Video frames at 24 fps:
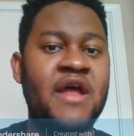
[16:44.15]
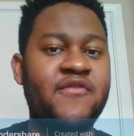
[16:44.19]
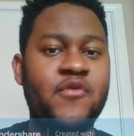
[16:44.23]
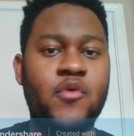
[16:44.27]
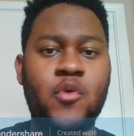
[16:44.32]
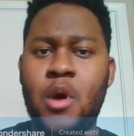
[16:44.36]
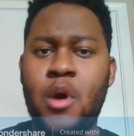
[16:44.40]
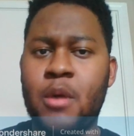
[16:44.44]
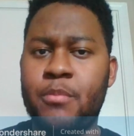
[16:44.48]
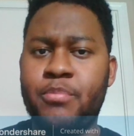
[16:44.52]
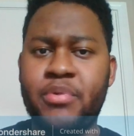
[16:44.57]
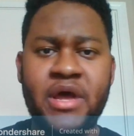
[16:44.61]

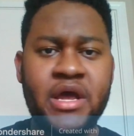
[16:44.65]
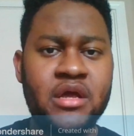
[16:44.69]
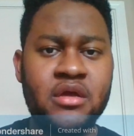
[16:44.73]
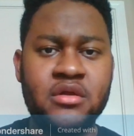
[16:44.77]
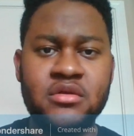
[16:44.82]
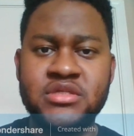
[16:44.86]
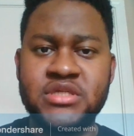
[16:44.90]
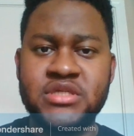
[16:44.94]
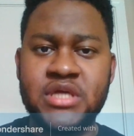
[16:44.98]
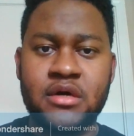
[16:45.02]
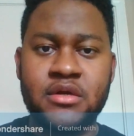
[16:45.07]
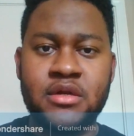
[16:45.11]
Never grew up
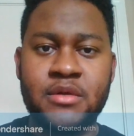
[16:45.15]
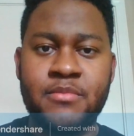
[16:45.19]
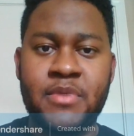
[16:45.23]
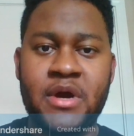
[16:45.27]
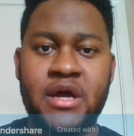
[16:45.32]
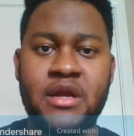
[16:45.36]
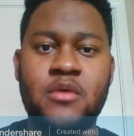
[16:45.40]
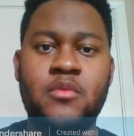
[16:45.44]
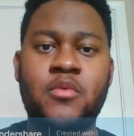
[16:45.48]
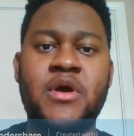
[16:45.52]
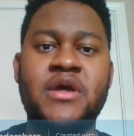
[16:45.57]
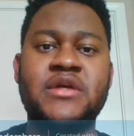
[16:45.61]
playing Zelda,
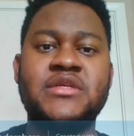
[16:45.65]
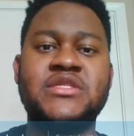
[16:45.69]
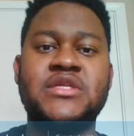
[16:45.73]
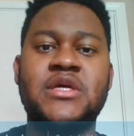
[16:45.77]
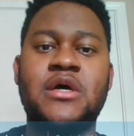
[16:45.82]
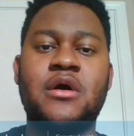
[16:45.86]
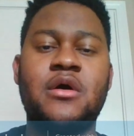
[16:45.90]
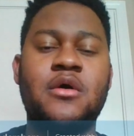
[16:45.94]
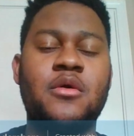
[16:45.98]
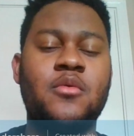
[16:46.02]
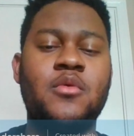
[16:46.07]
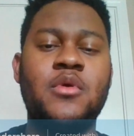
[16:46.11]
by the way.
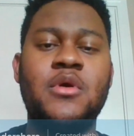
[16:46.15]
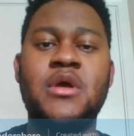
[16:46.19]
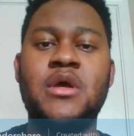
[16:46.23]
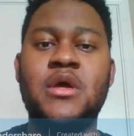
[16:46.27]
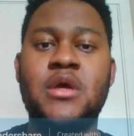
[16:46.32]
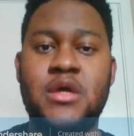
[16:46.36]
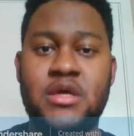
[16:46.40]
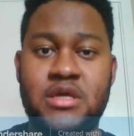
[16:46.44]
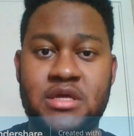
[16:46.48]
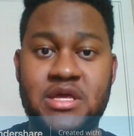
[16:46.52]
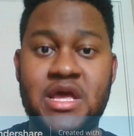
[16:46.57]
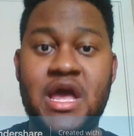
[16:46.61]
So
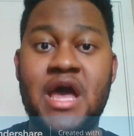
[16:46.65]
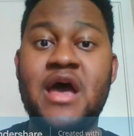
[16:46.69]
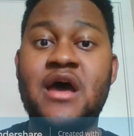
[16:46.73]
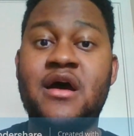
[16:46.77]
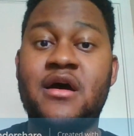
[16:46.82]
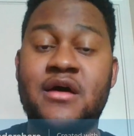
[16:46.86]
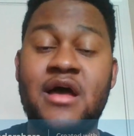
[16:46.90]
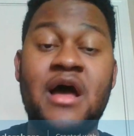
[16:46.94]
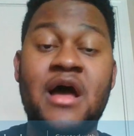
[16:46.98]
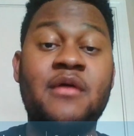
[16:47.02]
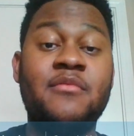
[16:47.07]
yeah,